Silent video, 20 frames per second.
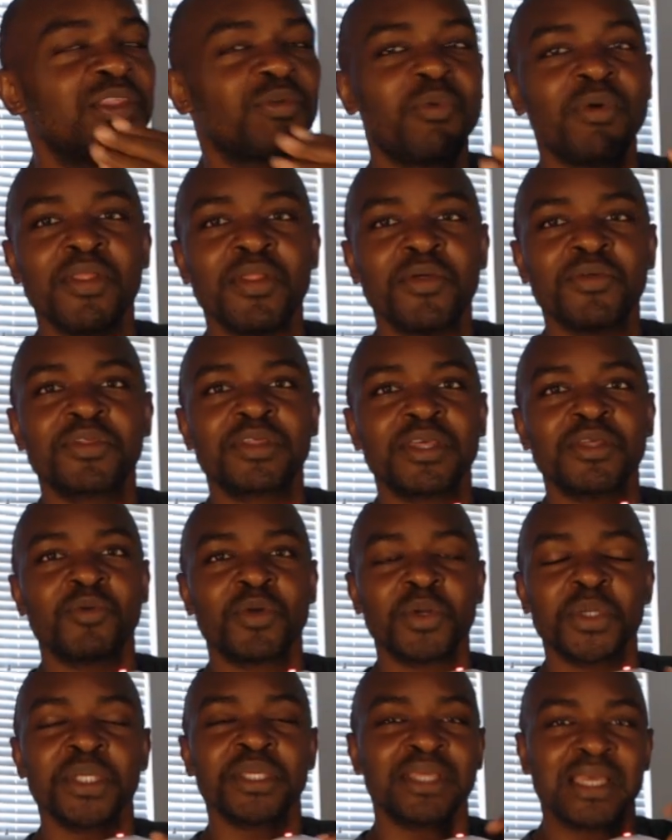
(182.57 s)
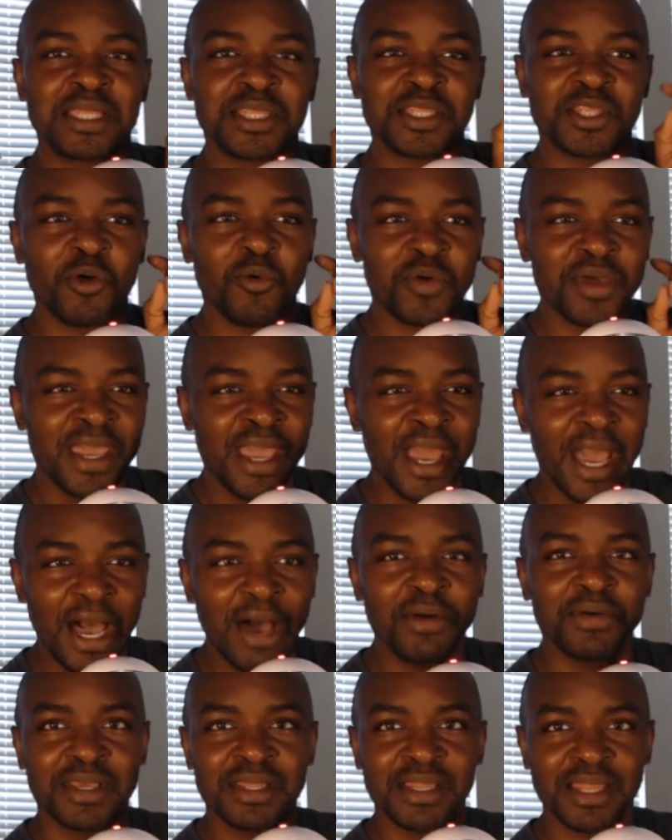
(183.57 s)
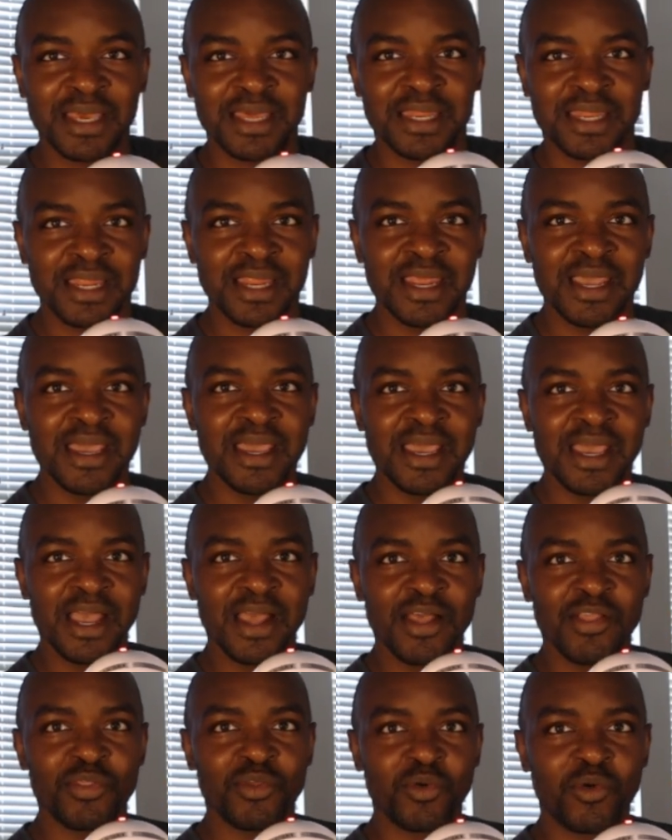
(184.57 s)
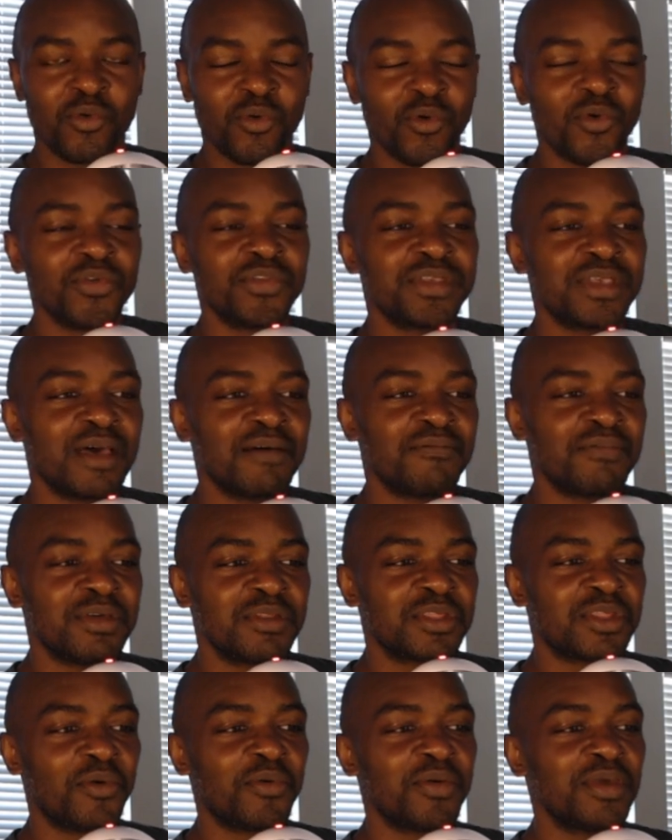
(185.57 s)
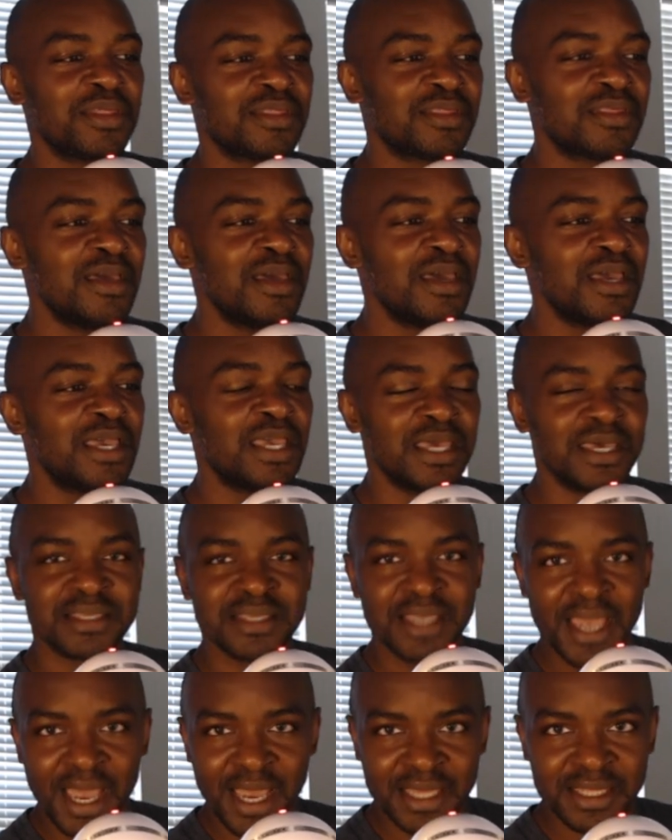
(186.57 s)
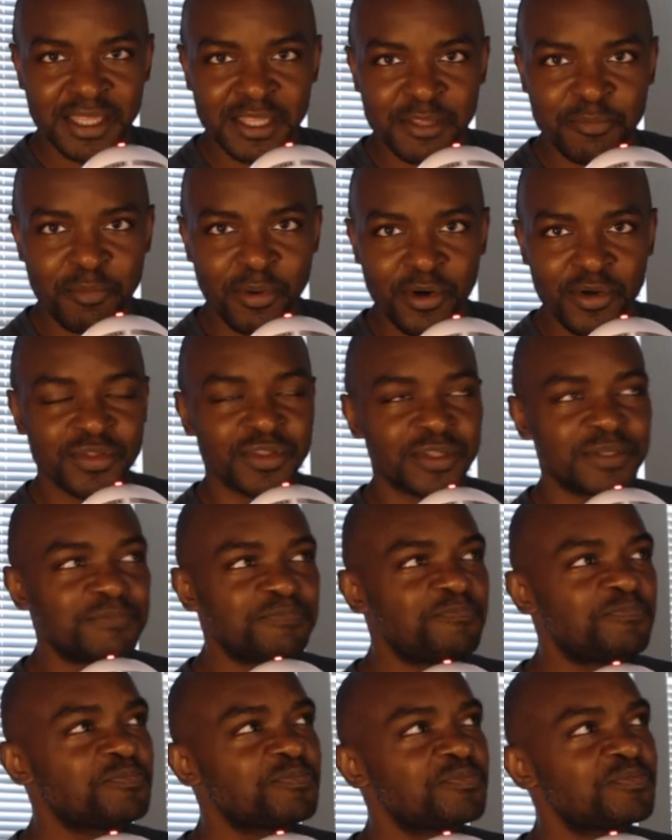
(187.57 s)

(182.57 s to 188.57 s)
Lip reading: of those things where it's so calculated in the cruelty of it. So he attacks this person.